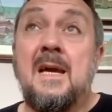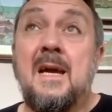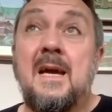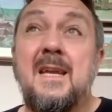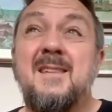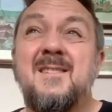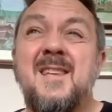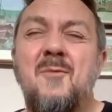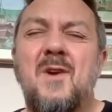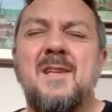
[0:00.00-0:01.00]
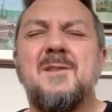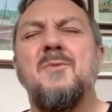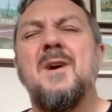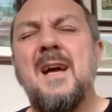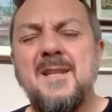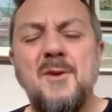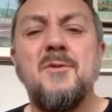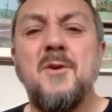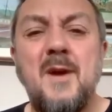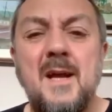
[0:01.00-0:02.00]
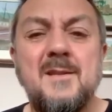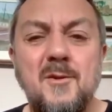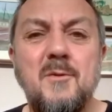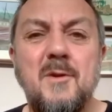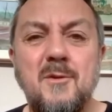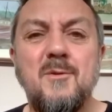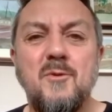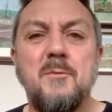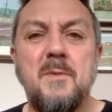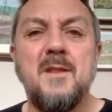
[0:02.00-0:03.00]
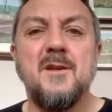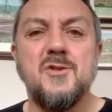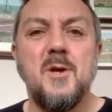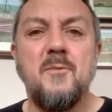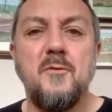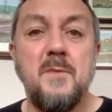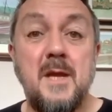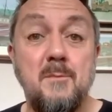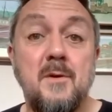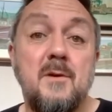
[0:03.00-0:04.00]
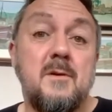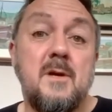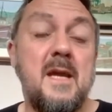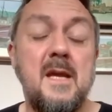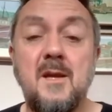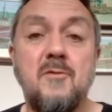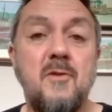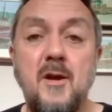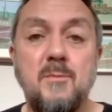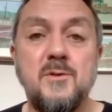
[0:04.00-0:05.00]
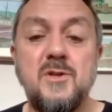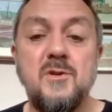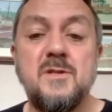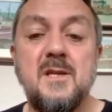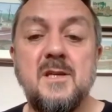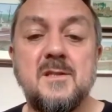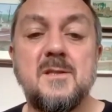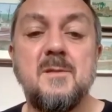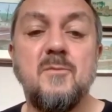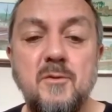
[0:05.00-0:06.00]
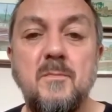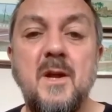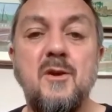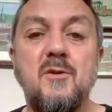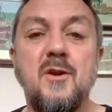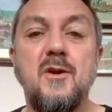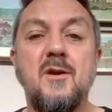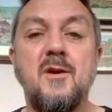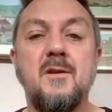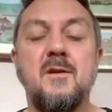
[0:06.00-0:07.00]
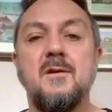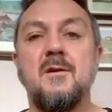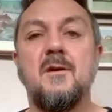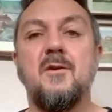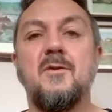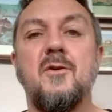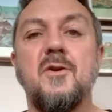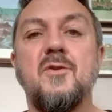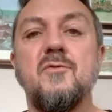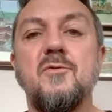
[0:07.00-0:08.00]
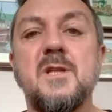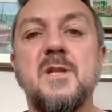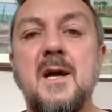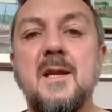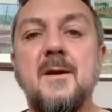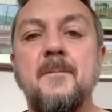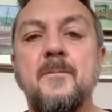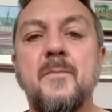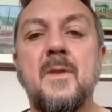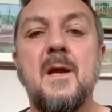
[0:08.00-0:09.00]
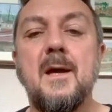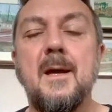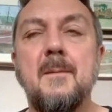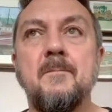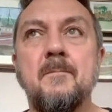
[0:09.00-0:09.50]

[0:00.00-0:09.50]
And in some ways, well, I don't know whether it would have been the job for me, but again, great opportunities, some good money you can earn on a cruise liner. I'm